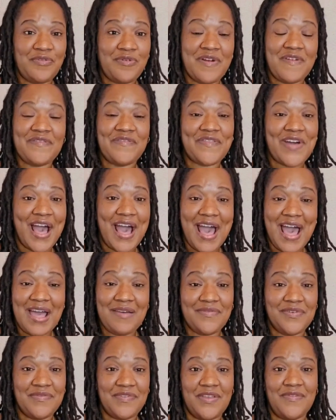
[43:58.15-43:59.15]
4, and
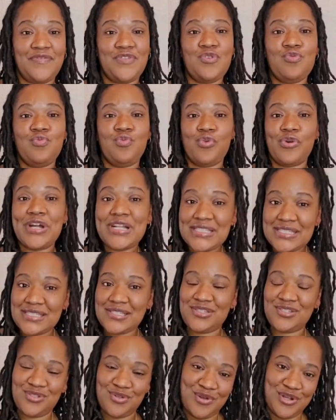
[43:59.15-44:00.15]
5 of if you want
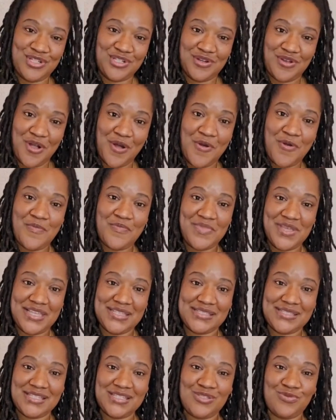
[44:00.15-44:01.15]
to start your own
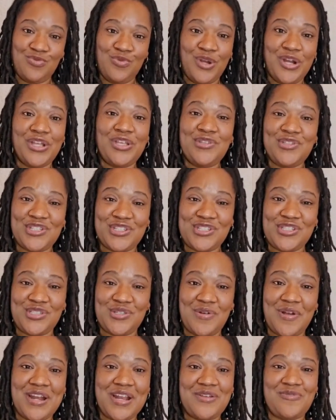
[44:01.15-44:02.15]
business, where you should
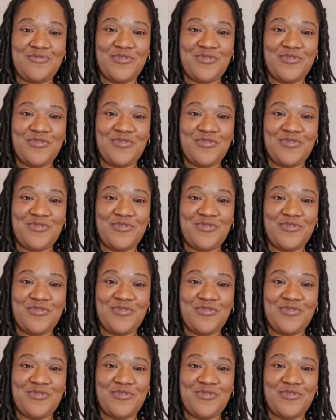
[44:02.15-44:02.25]
start and